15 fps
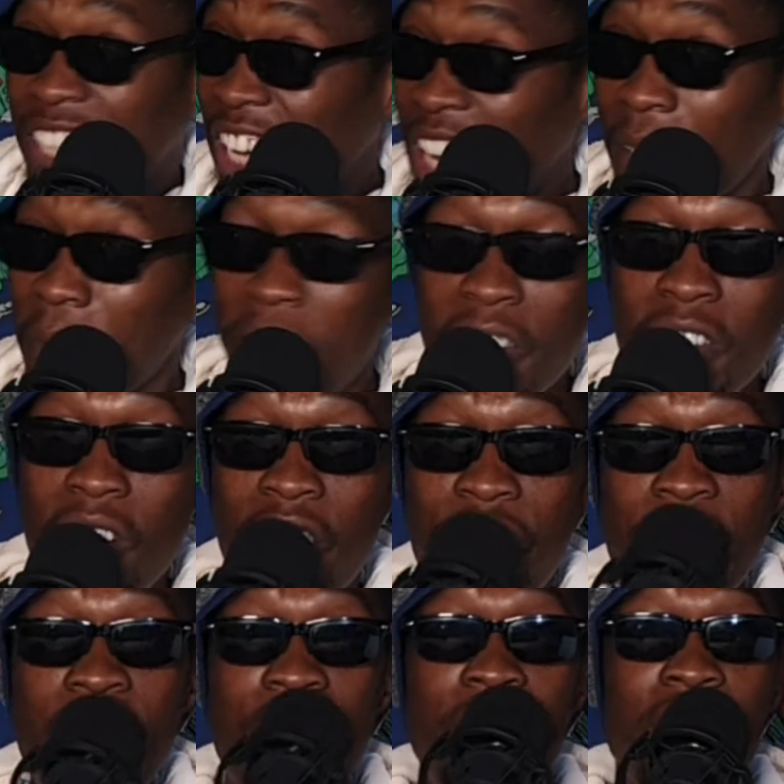Tell me your
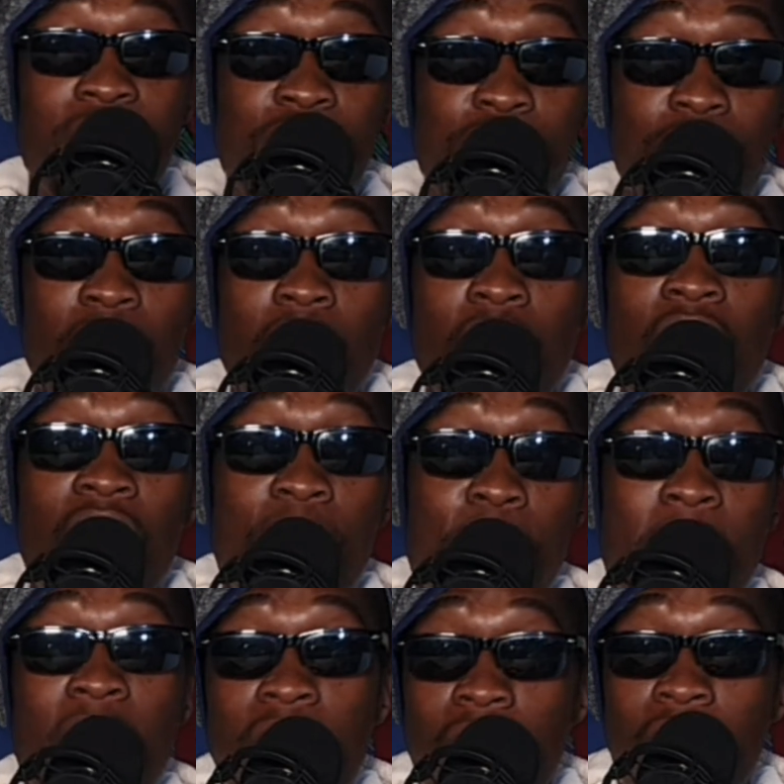favorite song
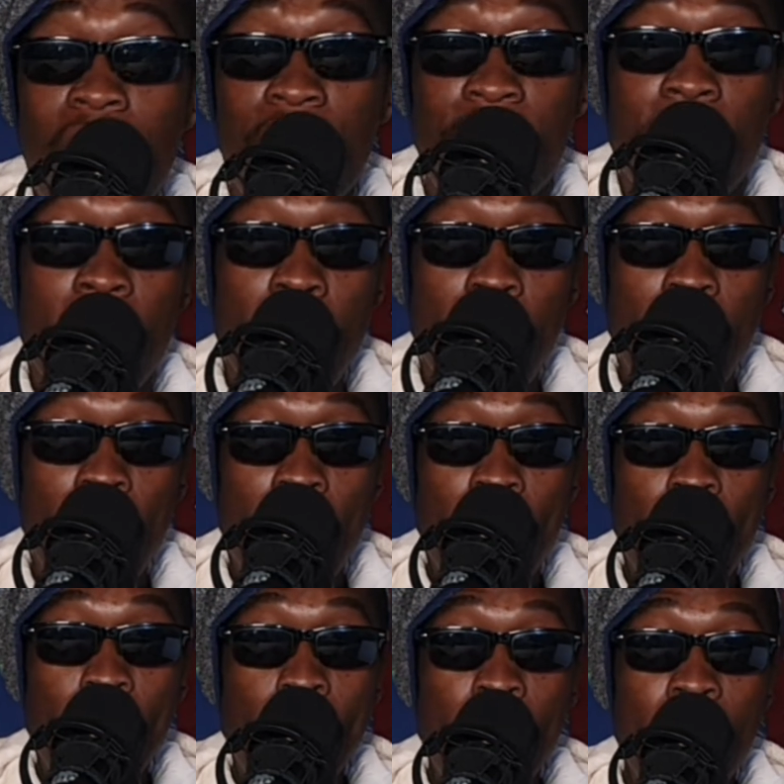of Black Coffee.
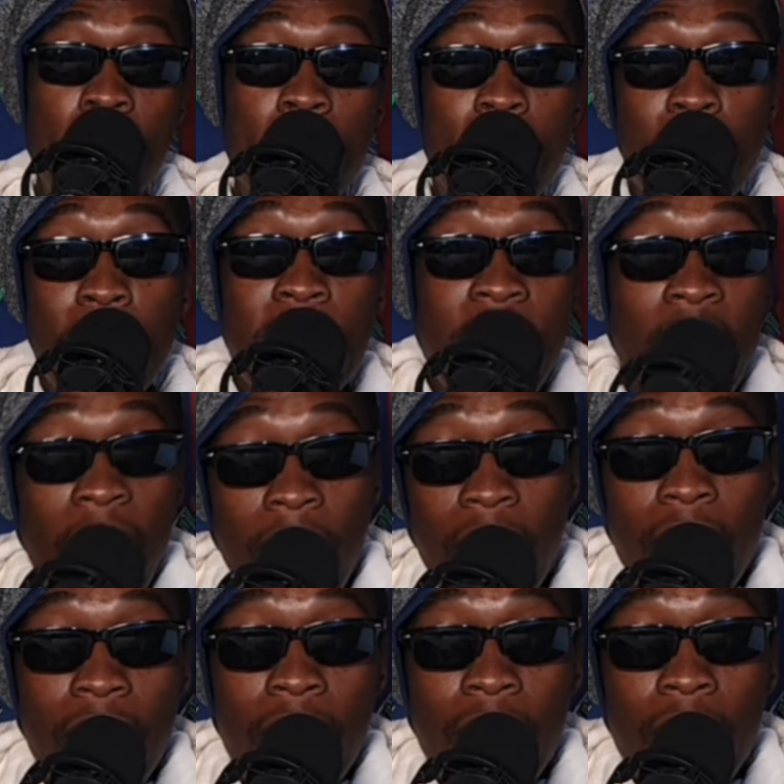Booyah,
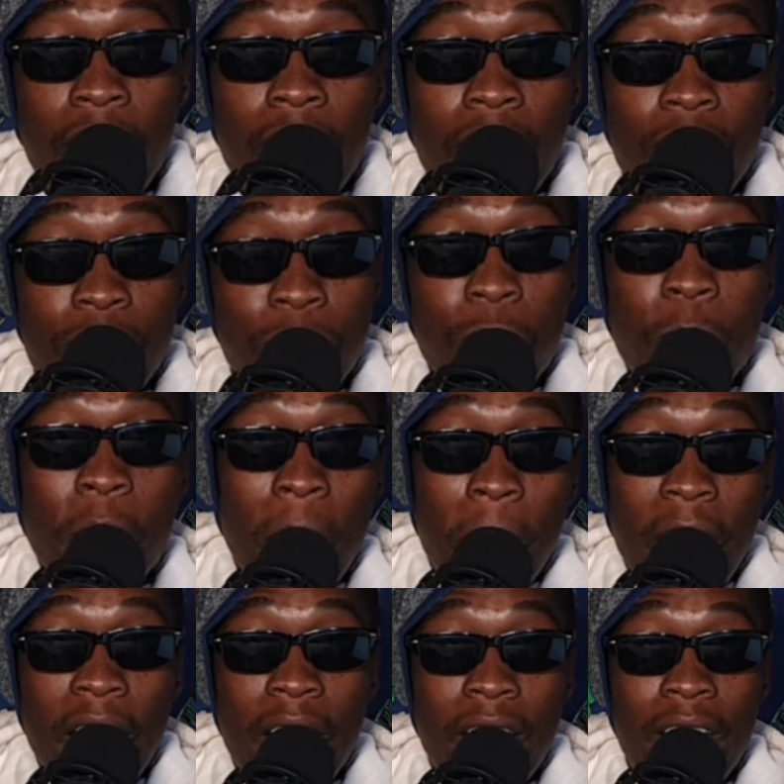
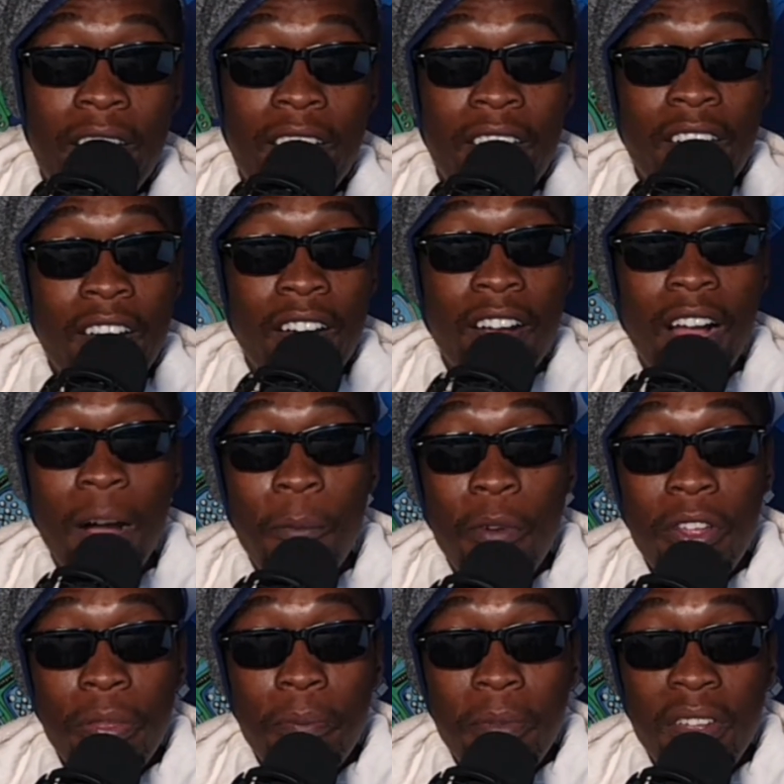Superman,
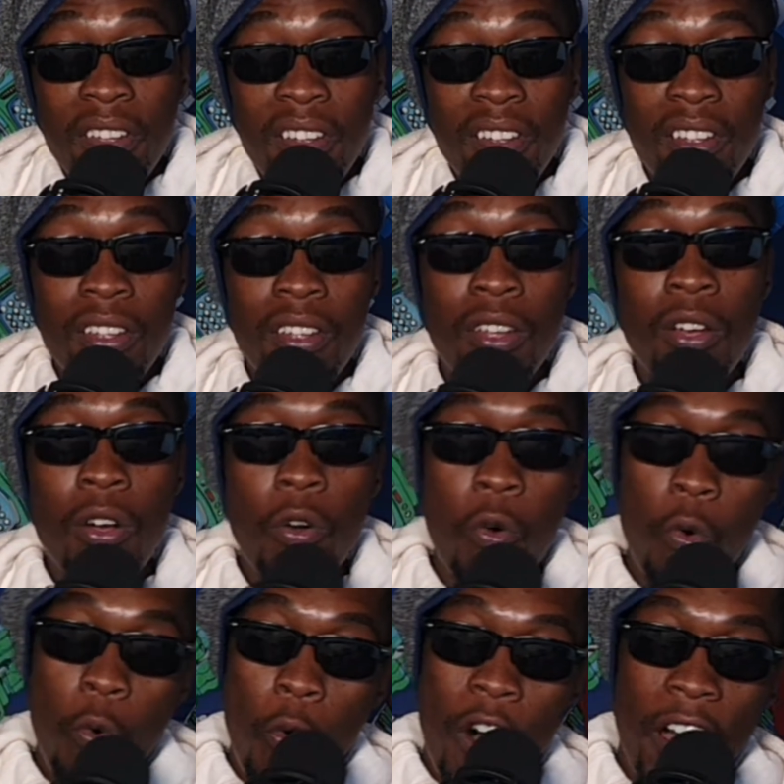Come With Me.
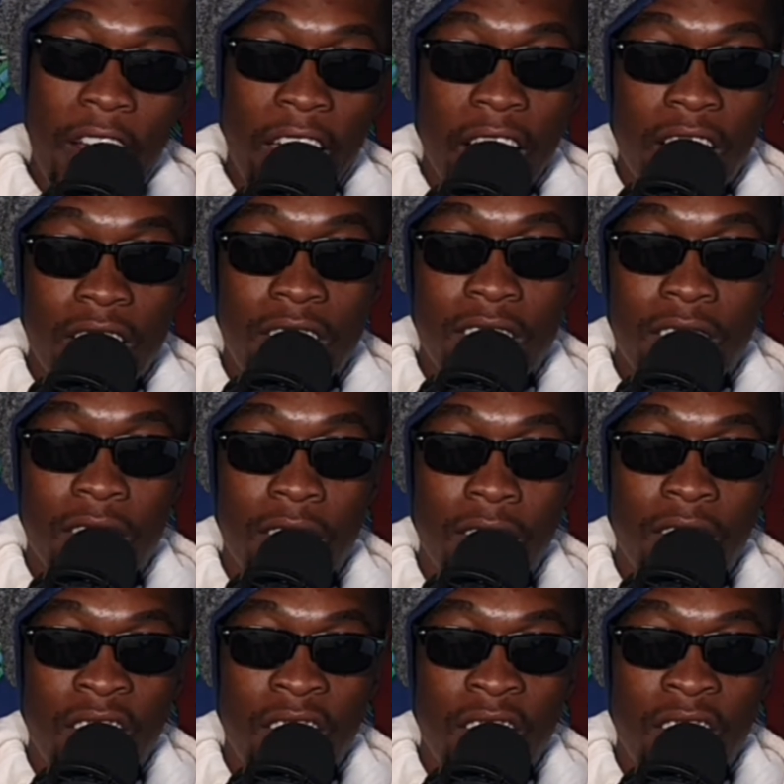What else?